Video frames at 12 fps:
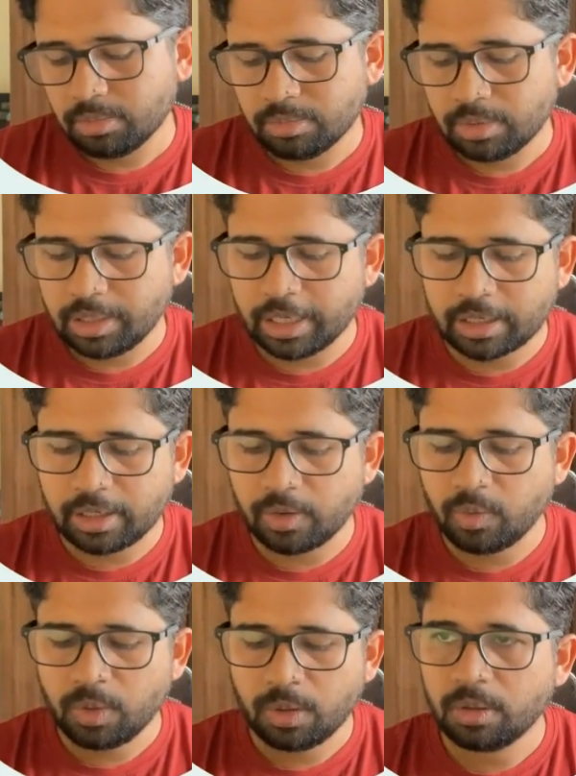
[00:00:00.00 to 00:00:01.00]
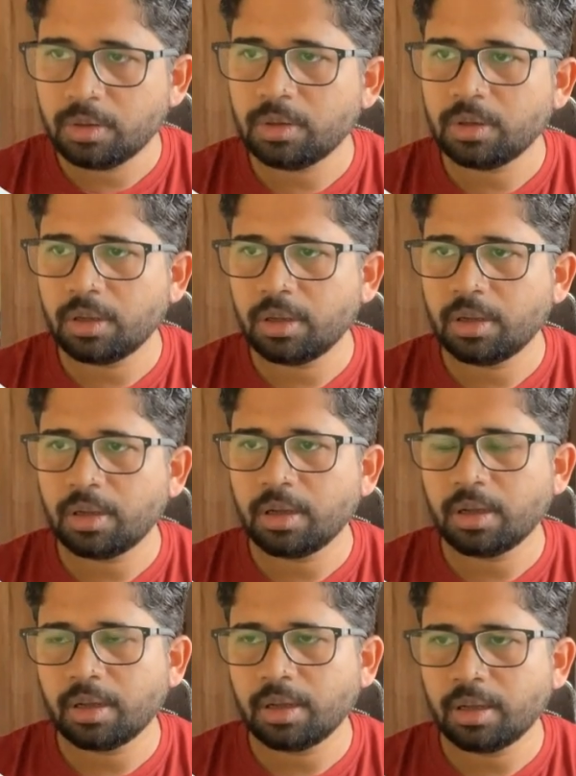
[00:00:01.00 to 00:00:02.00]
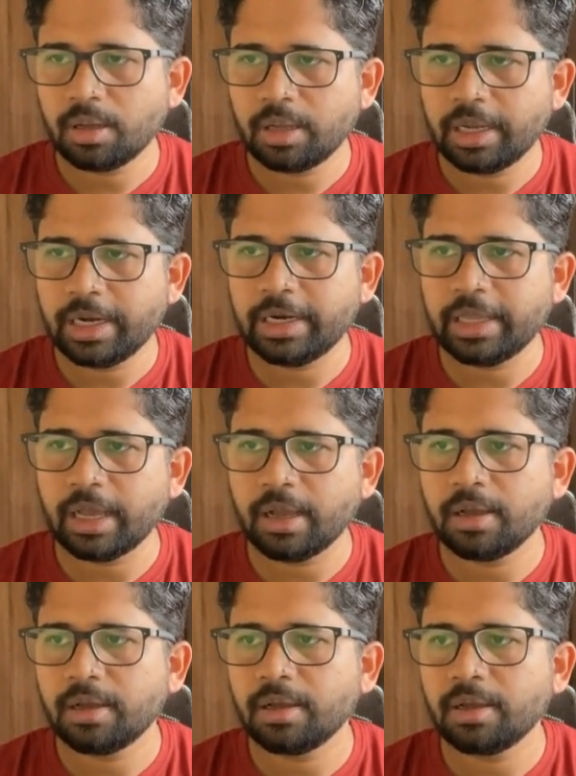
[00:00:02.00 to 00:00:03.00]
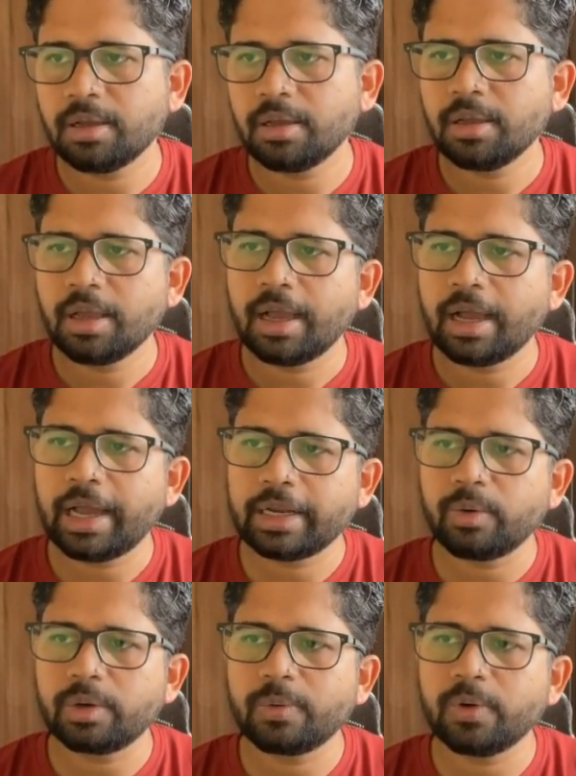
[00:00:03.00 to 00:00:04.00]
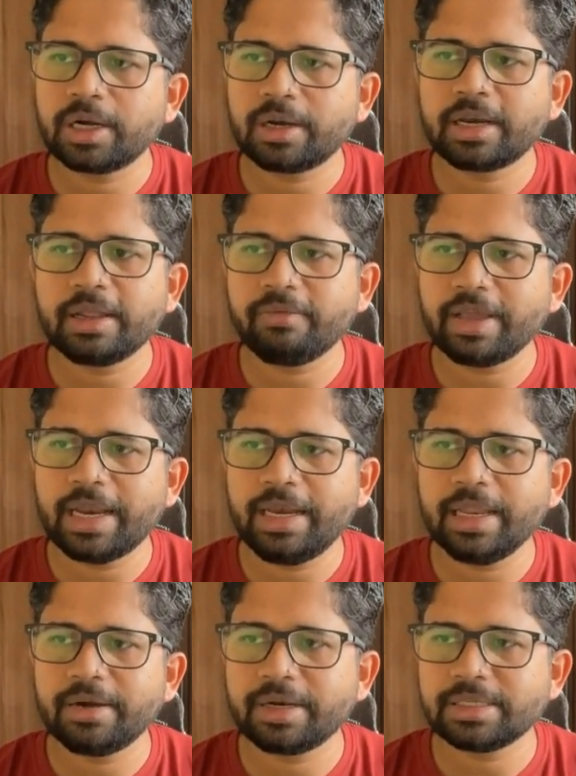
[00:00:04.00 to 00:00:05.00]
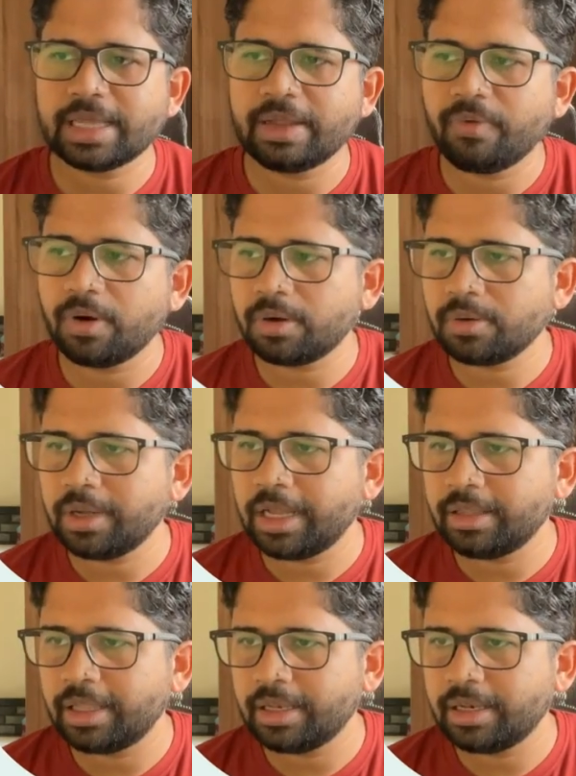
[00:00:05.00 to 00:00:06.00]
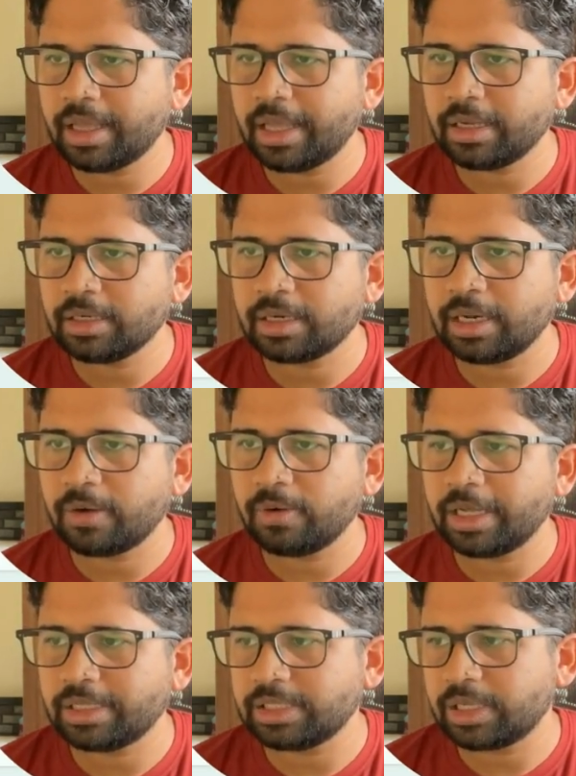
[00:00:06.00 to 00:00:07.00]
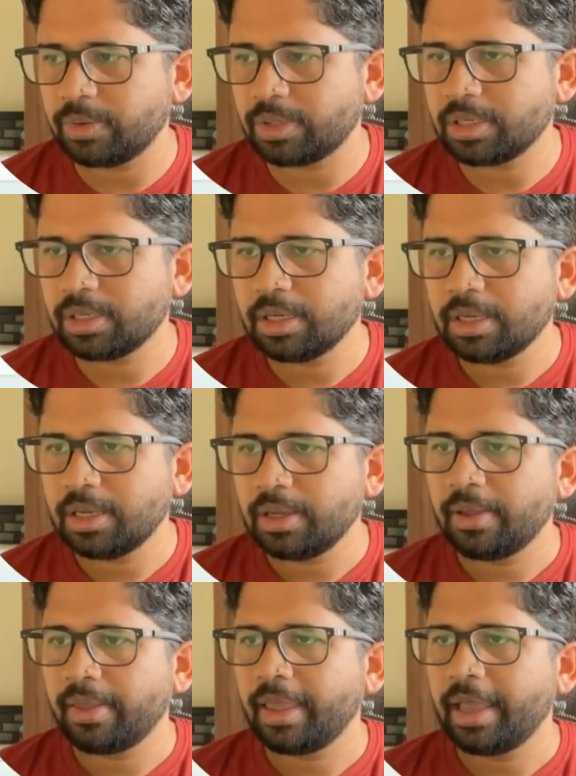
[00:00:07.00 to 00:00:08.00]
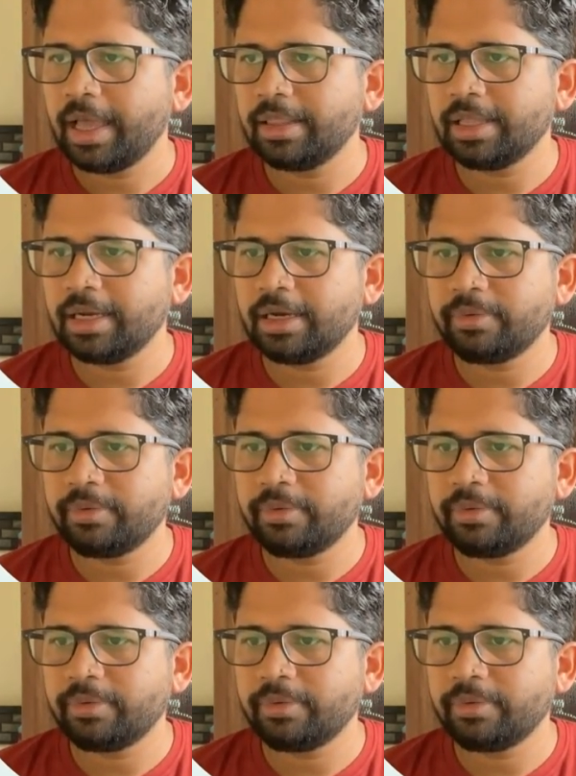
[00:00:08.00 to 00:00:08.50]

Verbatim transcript: Lucknow, India. I could give any address I want to and then I can click on execute. And then it